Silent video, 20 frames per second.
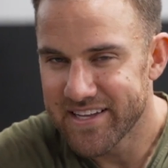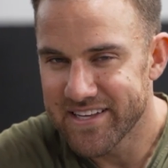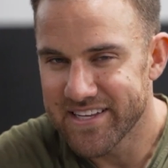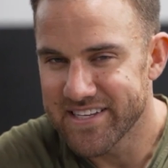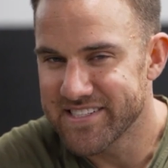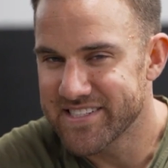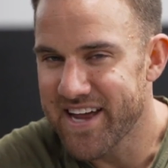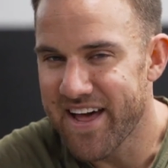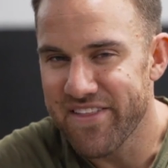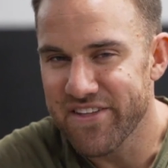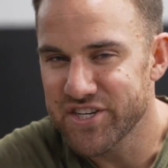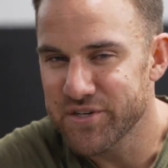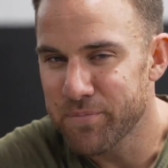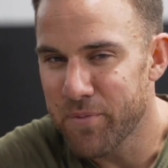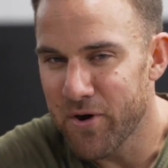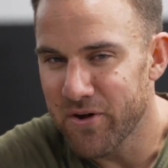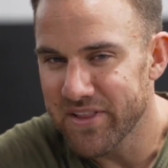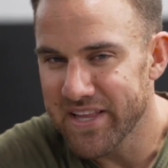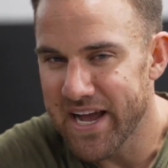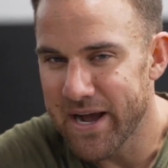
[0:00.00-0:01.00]
It's not the
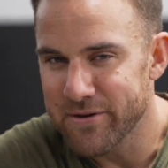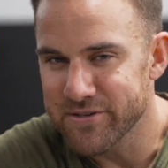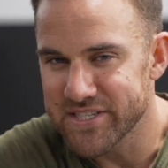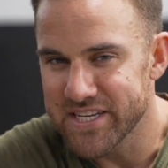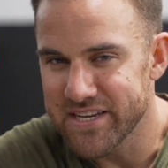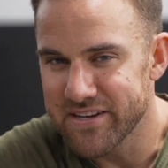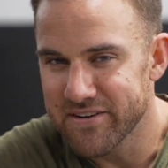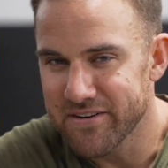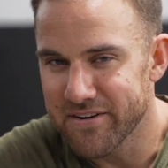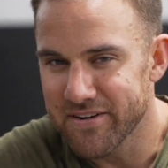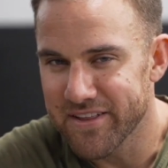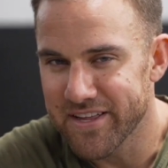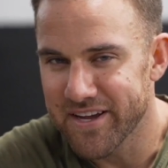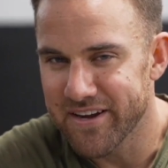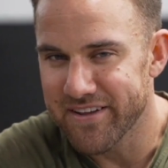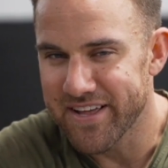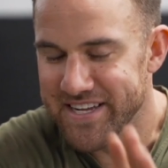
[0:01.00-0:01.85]
Chipotle I was eating earlier,